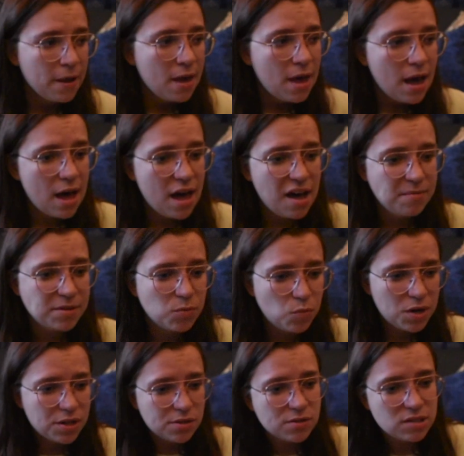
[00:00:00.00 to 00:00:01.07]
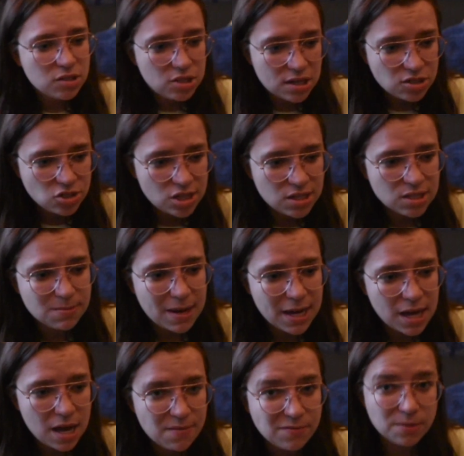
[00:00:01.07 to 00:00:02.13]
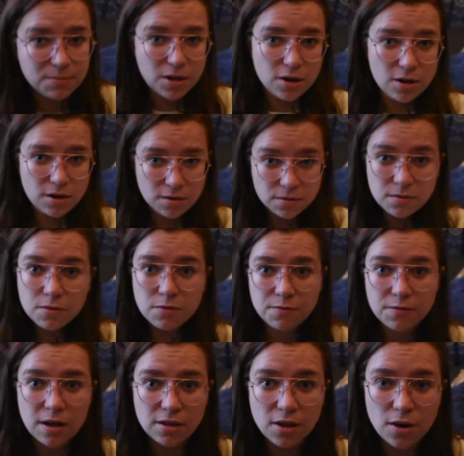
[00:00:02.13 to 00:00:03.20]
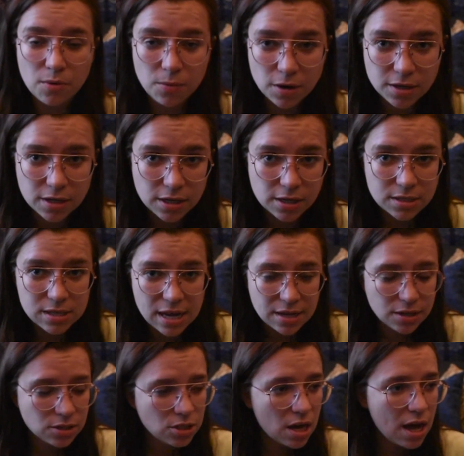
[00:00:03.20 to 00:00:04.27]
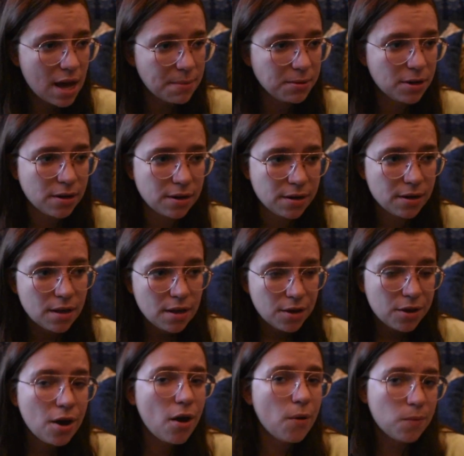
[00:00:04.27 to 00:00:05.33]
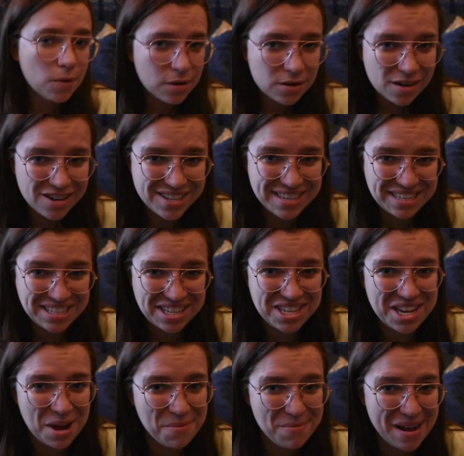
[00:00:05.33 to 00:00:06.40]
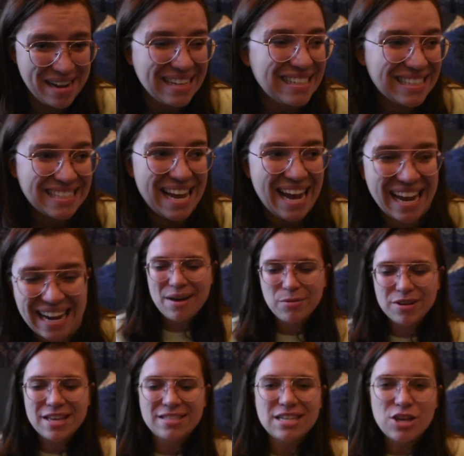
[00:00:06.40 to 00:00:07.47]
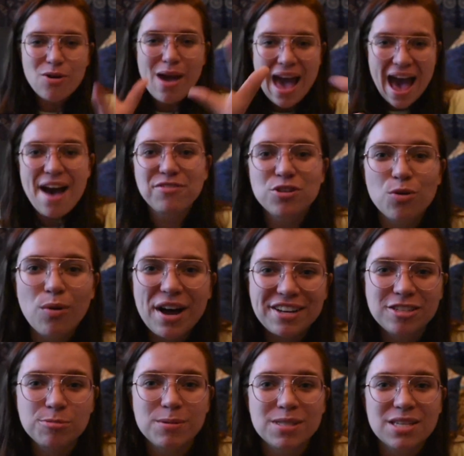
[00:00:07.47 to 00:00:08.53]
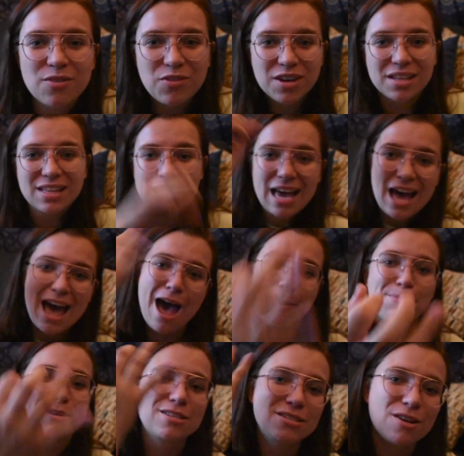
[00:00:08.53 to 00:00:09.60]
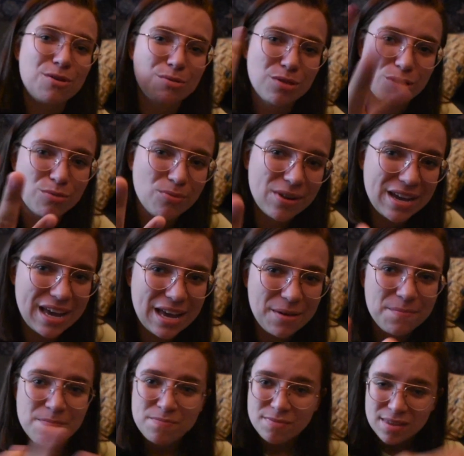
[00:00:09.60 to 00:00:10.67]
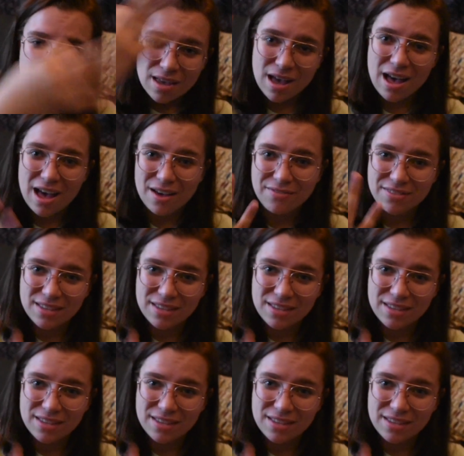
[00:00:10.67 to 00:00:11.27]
One of those suggestions might come from your fellow workers at your job, your co-workers, as some might say, where they say you have to watch specifically episode 3 of